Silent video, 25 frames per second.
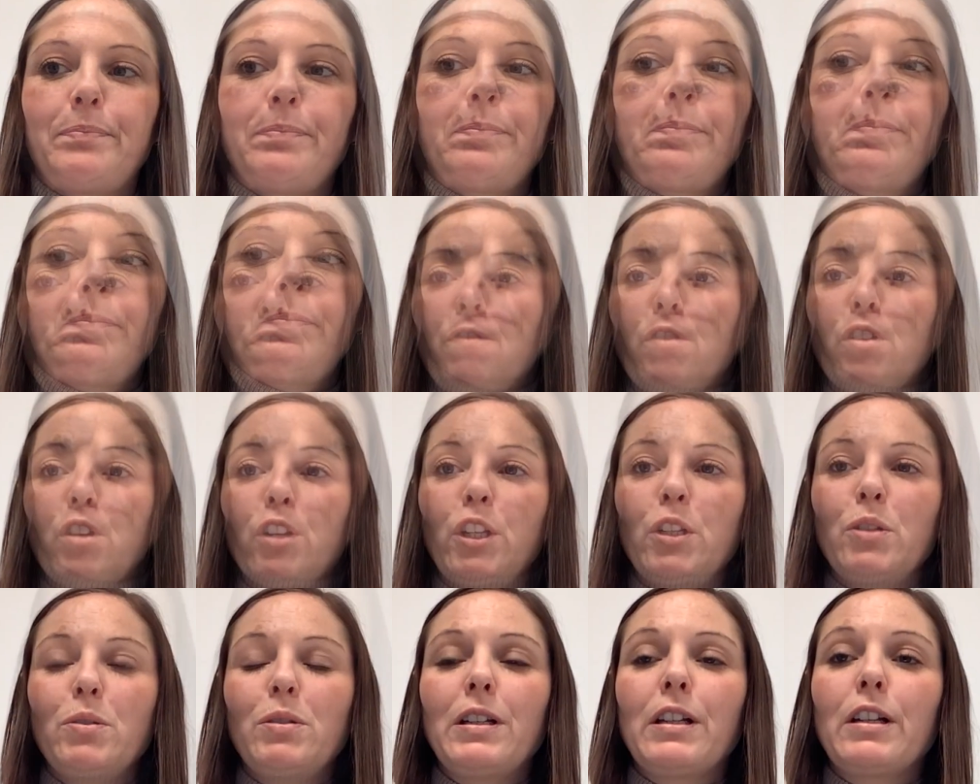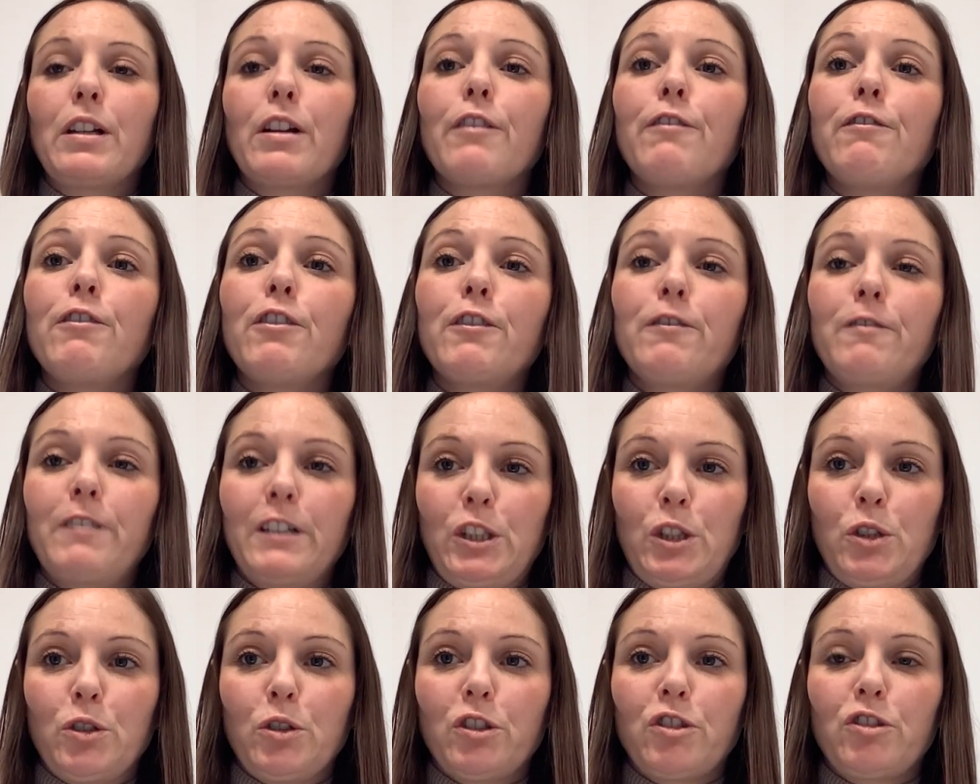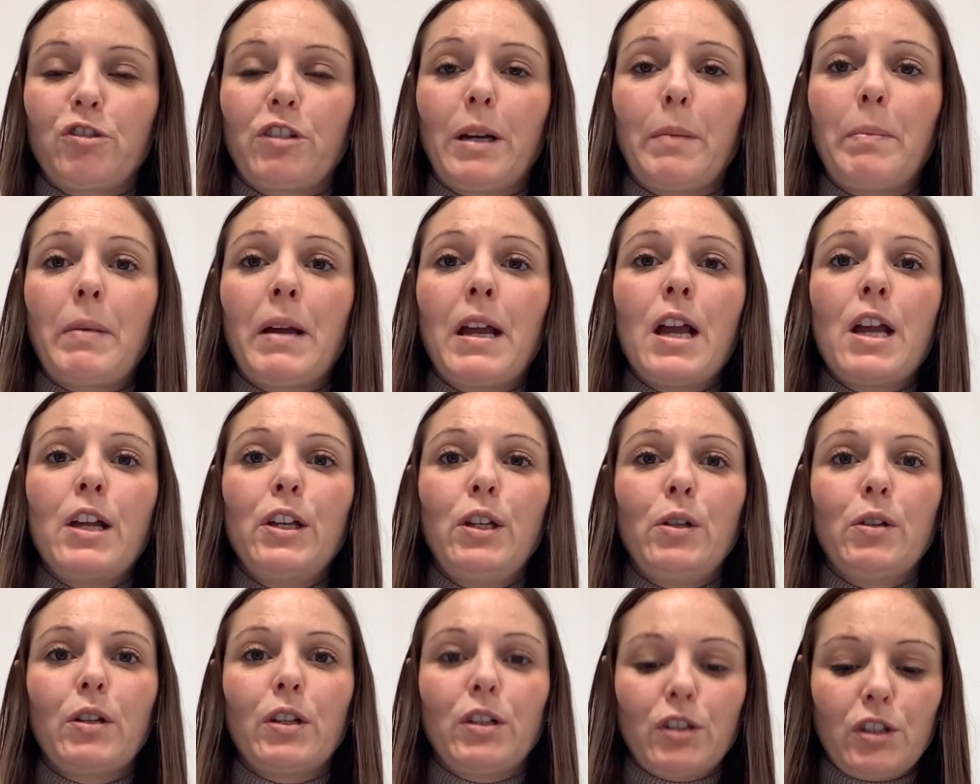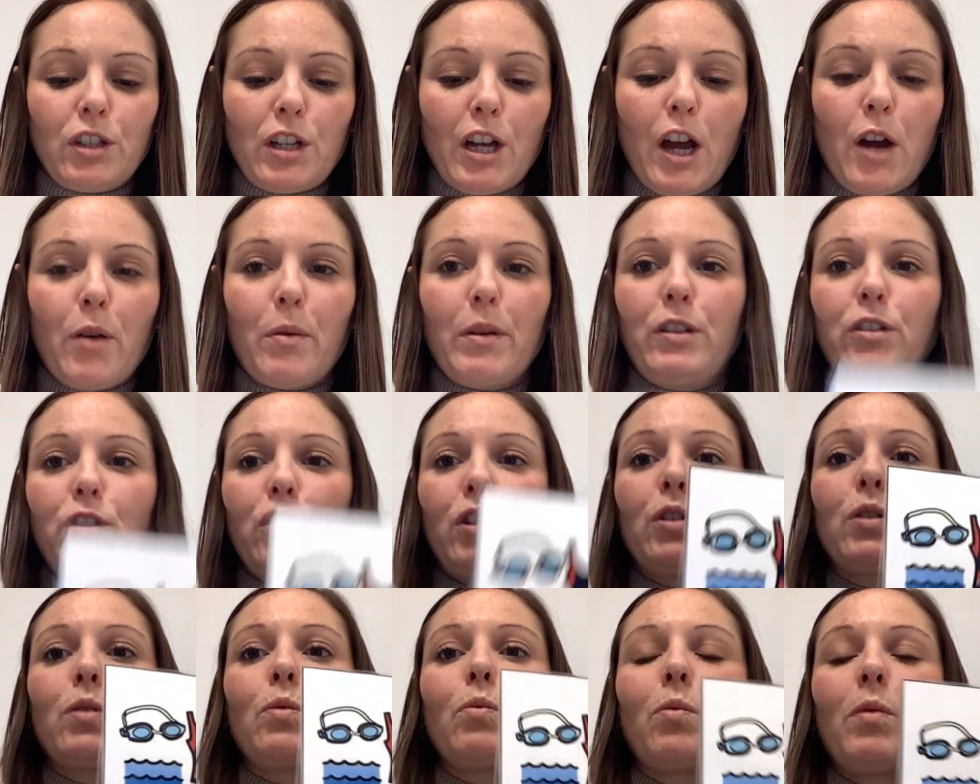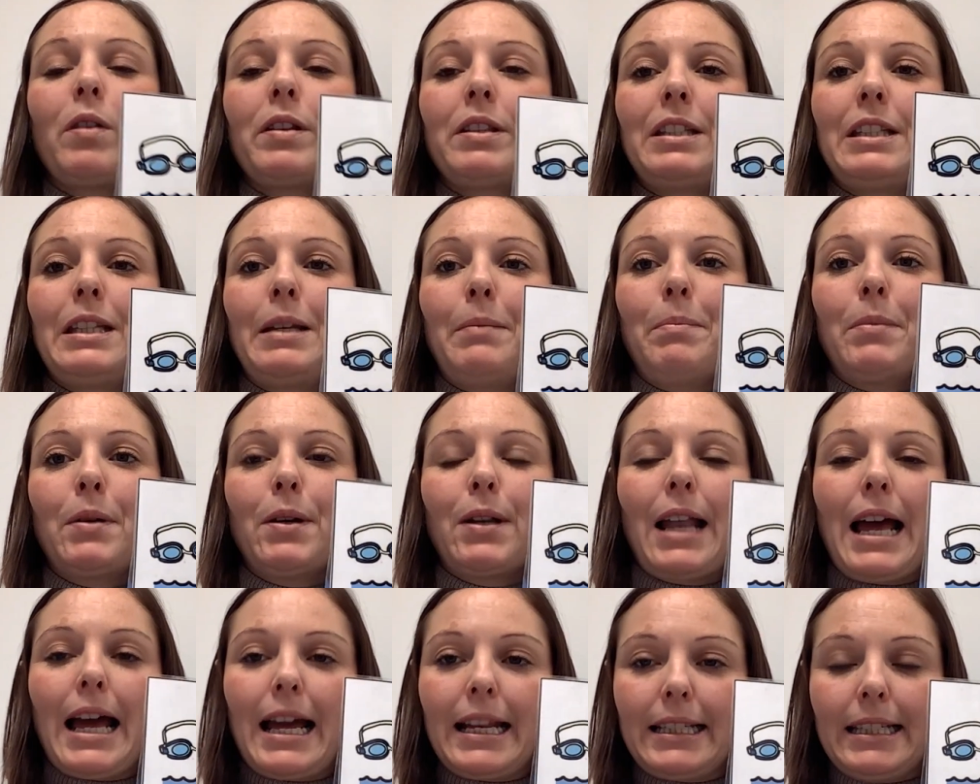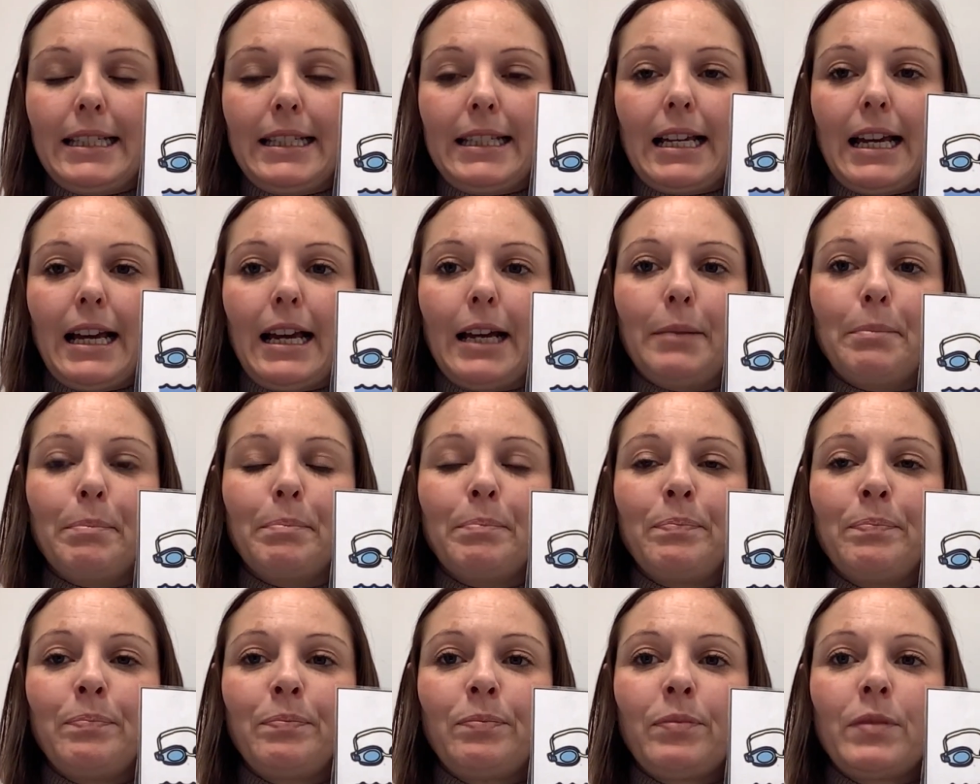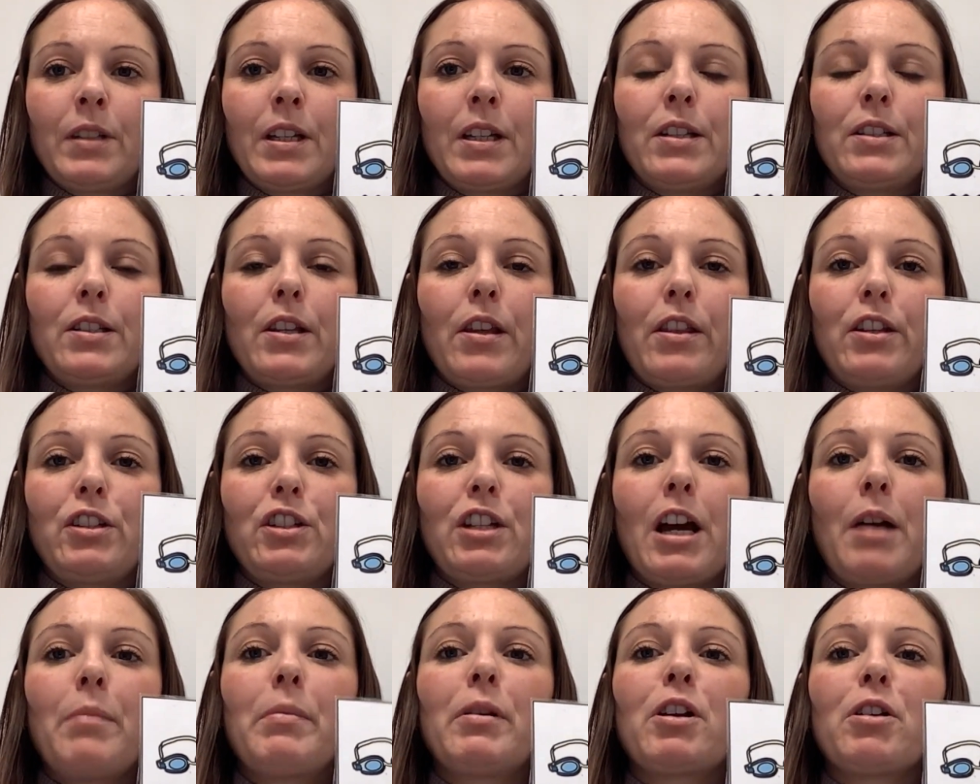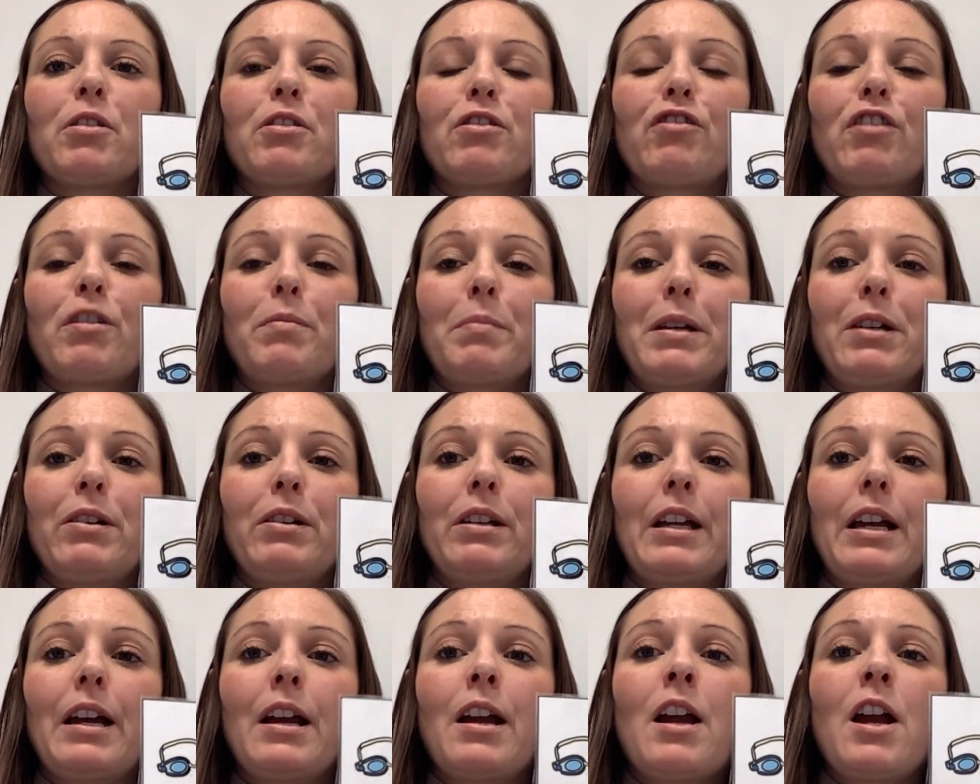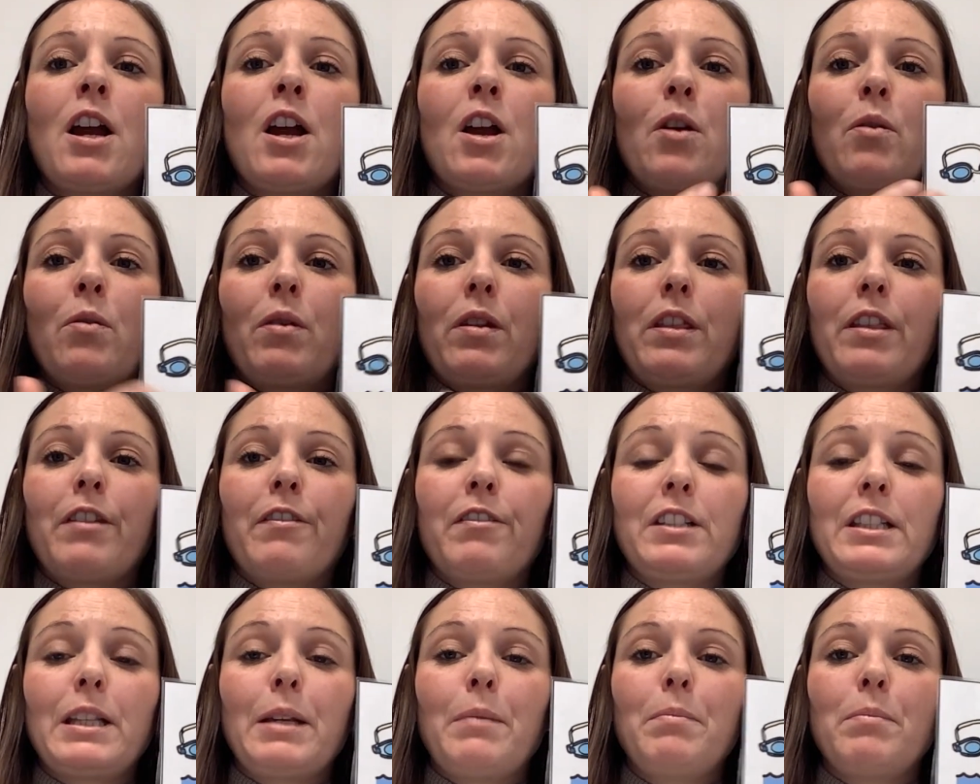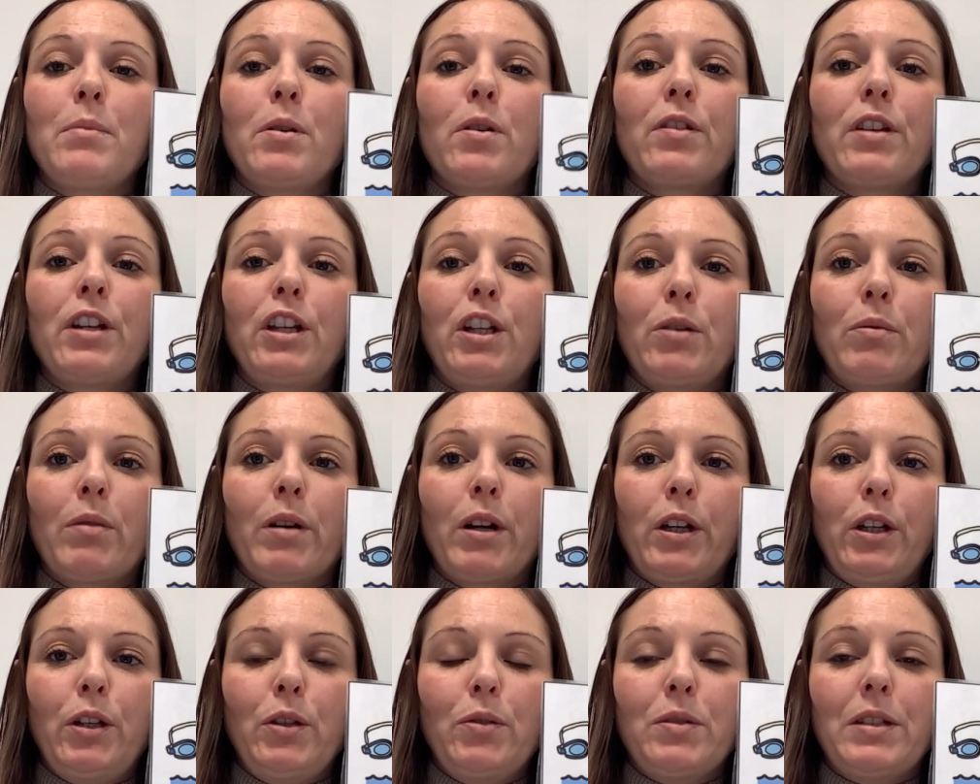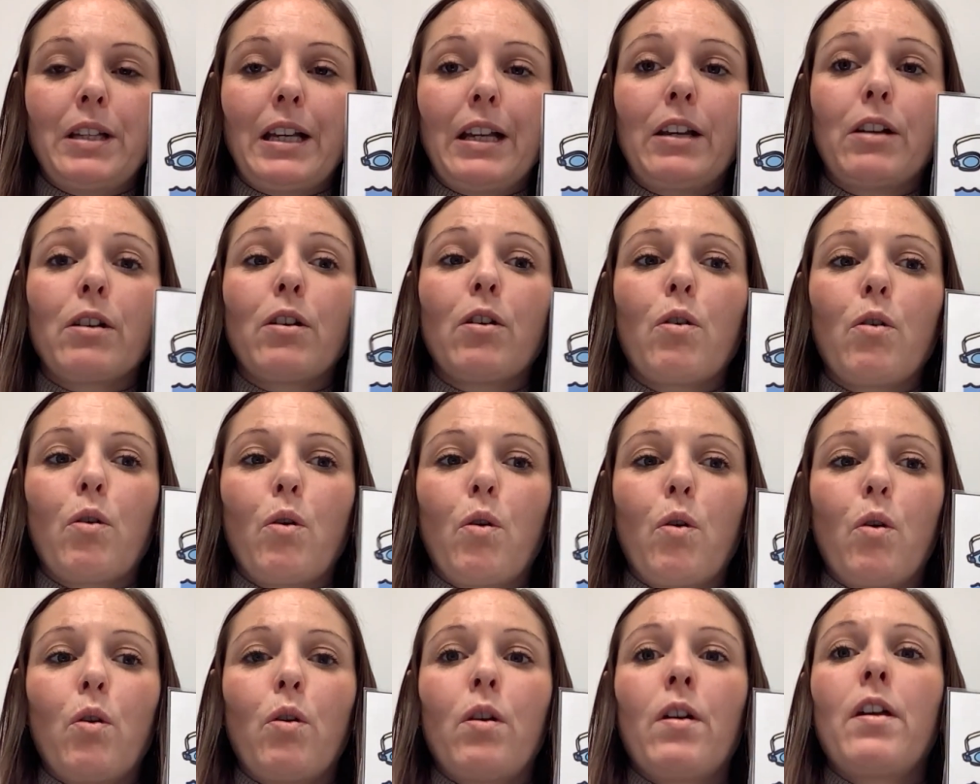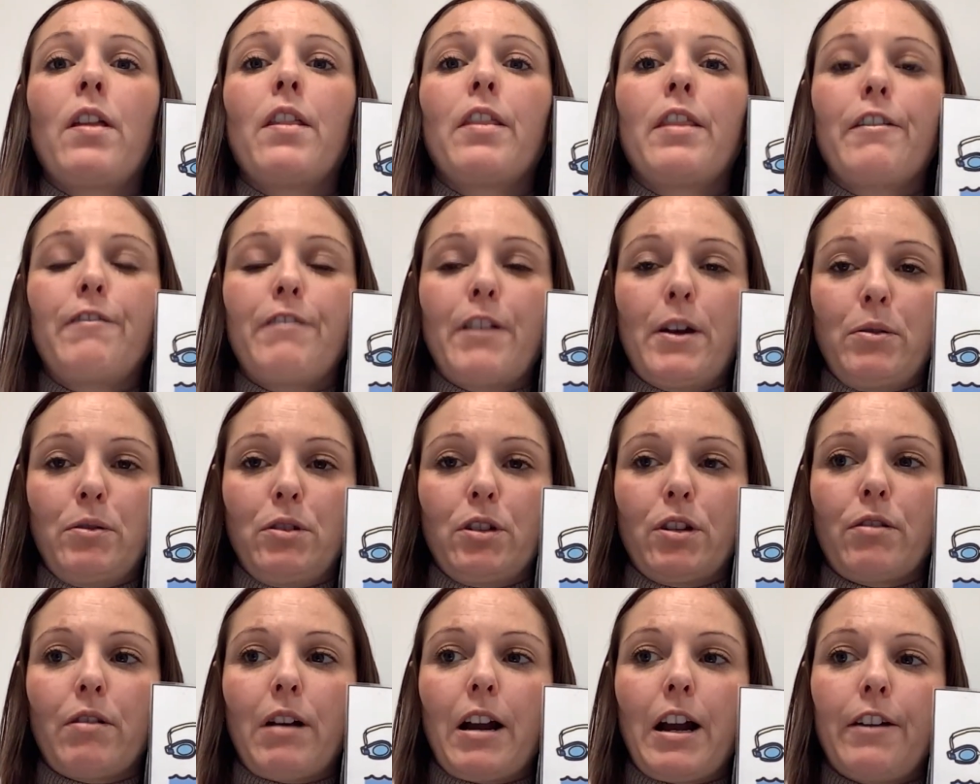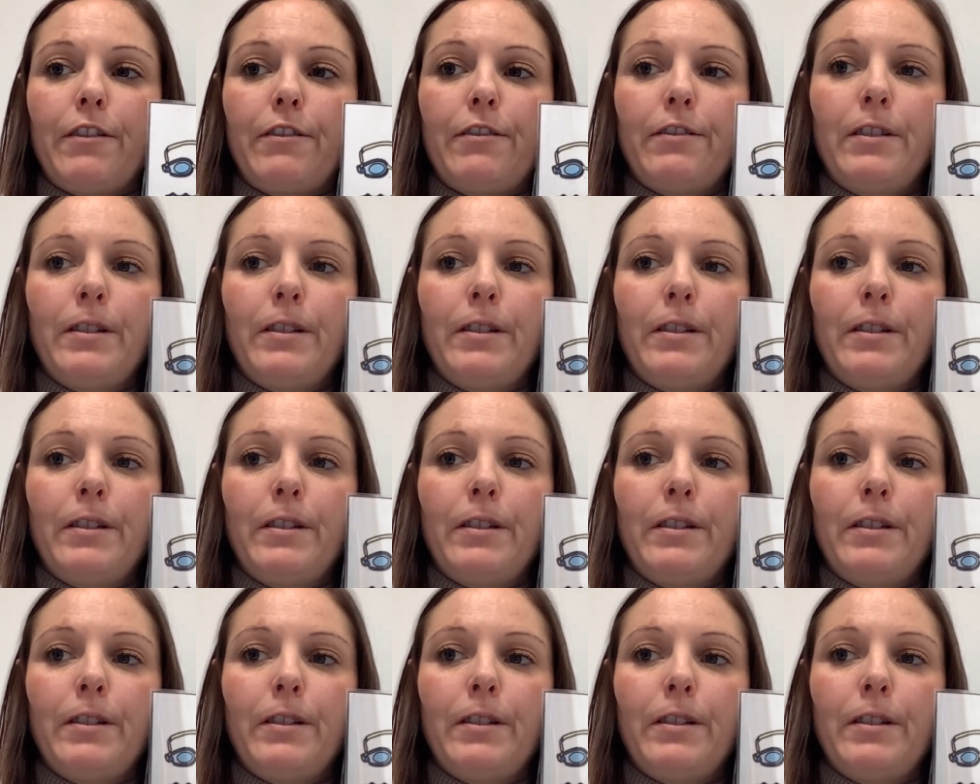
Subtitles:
Before using a full visual strip, you can start with just one symbol at a time, so the child becomes familiar with the symbol that you are using or the photograph.